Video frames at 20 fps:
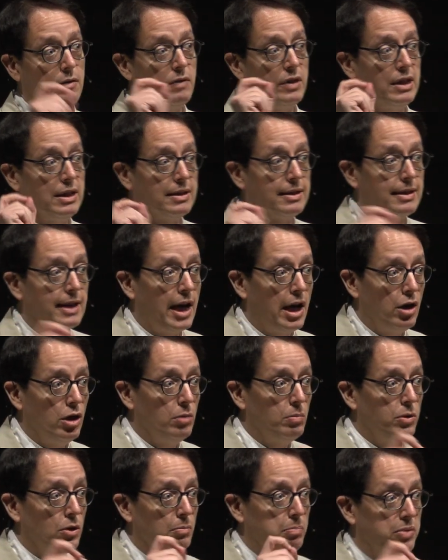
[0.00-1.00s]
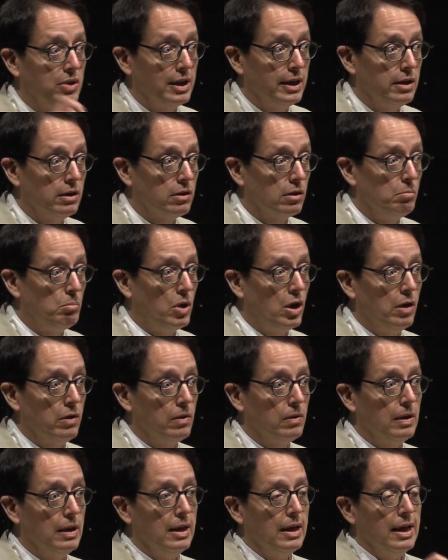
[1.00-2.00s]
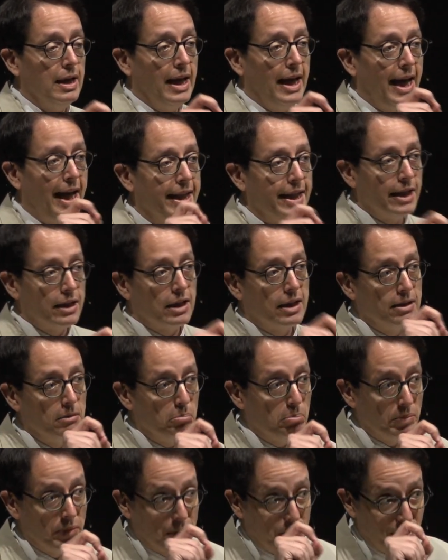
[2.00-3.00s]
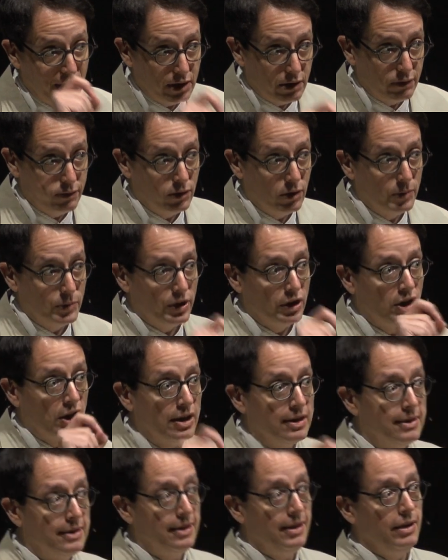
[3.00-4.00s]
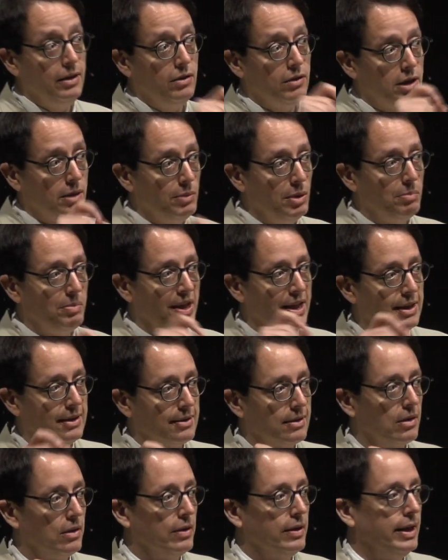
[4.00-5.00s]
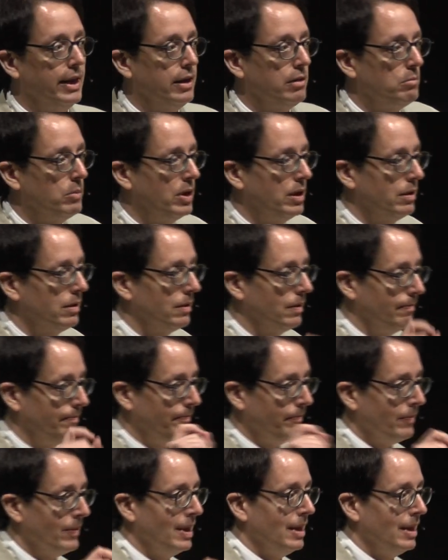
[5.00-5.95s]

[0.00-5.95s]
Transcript: of a desirable political model, and that political reform should continue to be based on that model.